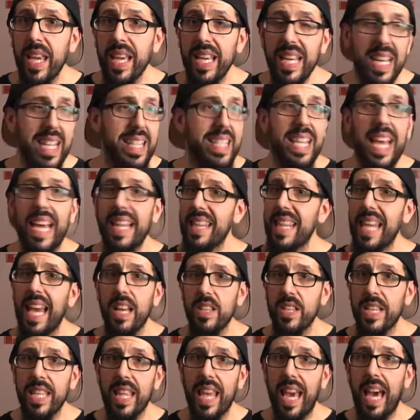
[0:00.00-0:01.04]
eat
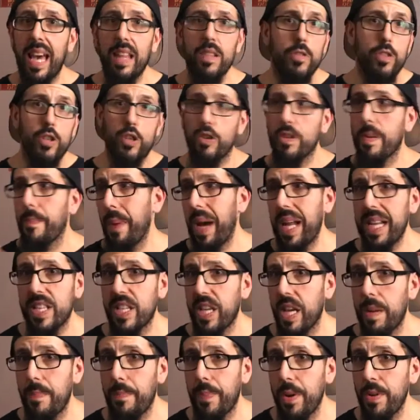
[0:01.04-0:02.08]
10,000 calories, your body's
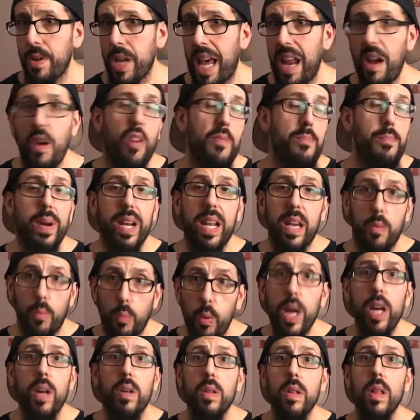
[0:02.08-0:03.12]
going to burn that off, but it
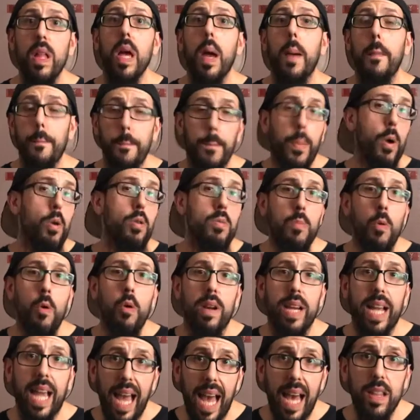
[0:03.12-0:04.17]
will burn more
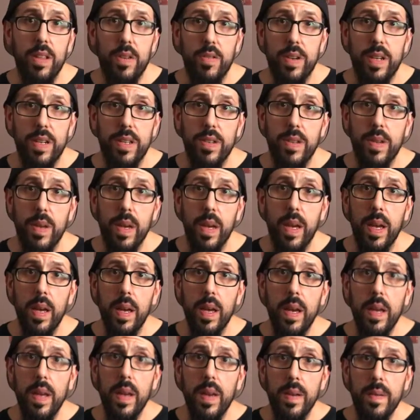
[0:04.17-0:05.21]
calories.
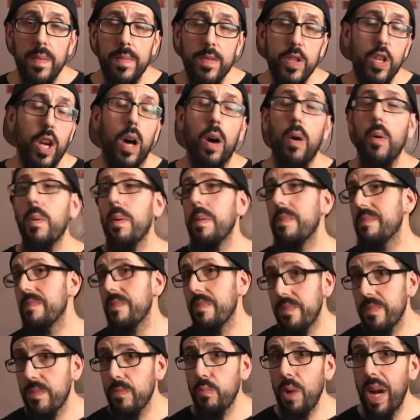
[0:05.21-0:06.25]
So
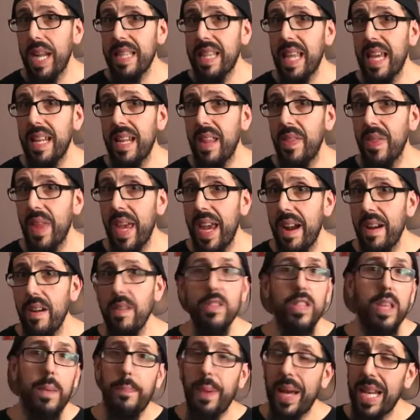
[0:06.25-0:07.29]
right then and
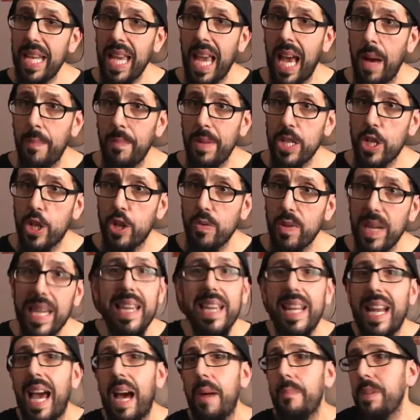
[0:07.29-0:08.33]
there, depending how much you eat
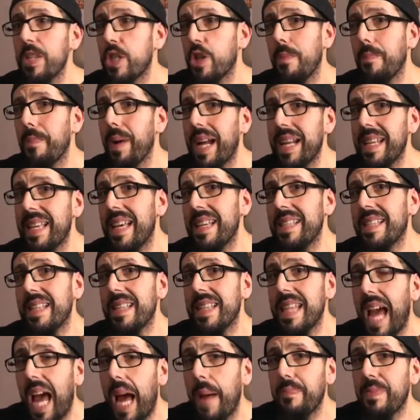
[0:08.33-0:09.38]
and how much your body has
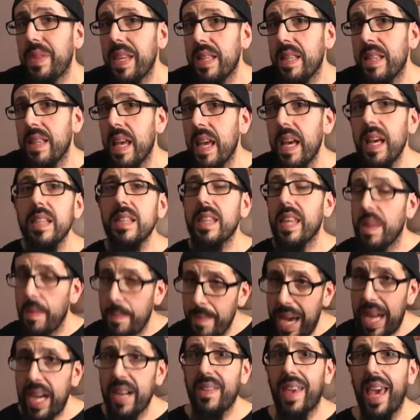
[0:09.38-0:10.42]
adapted to the
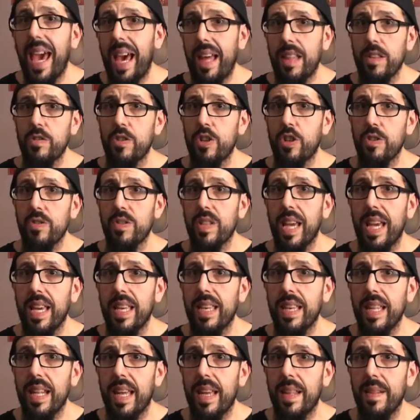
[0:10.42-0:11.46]
amount of calories you're
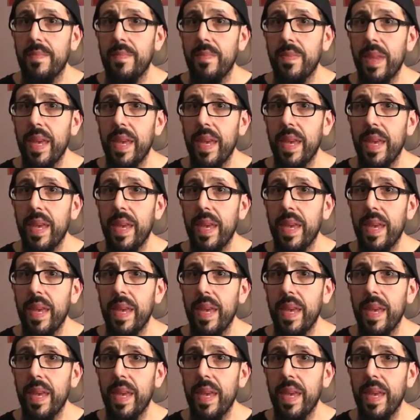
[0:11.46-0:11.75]
taking in,